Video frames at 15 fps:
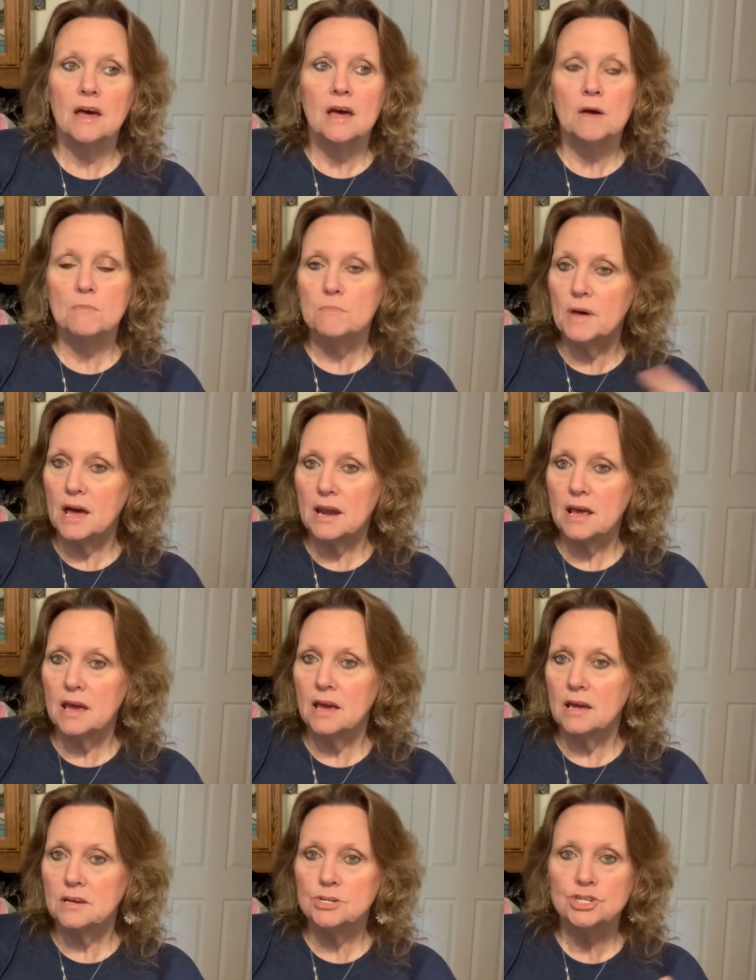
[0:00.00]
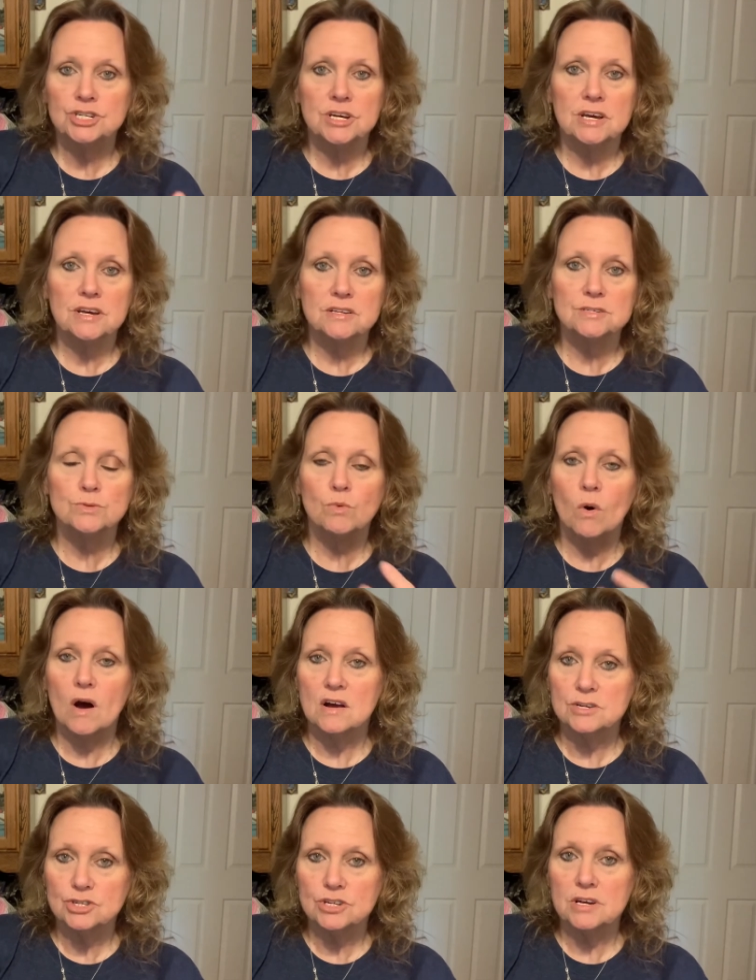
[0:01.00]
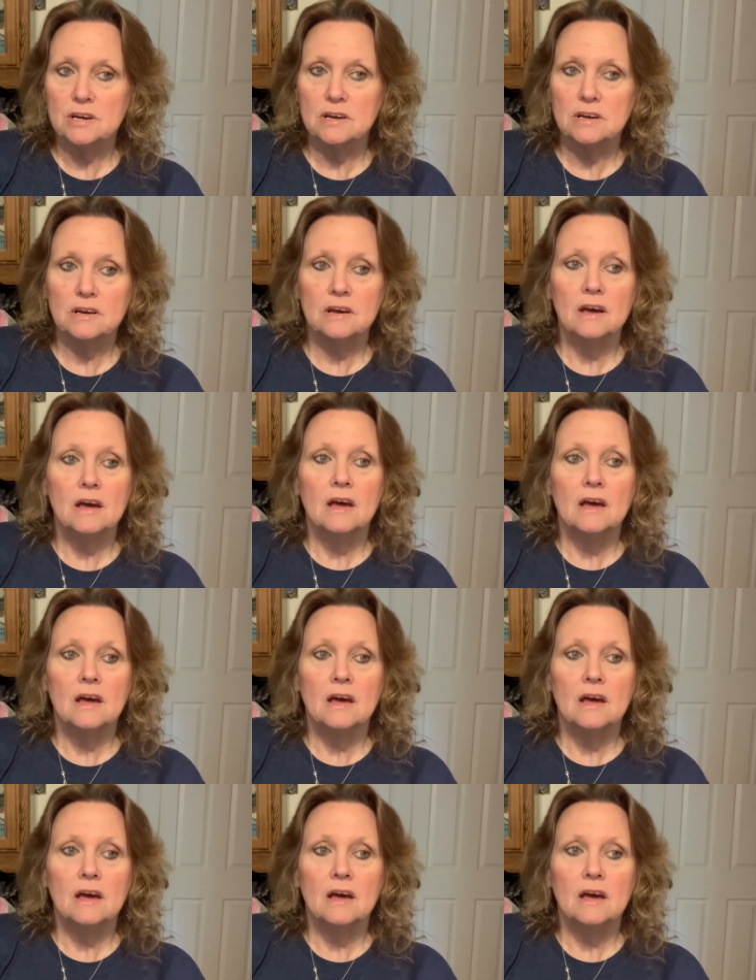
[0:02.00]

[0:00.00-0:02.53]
bedding, sheets, washing,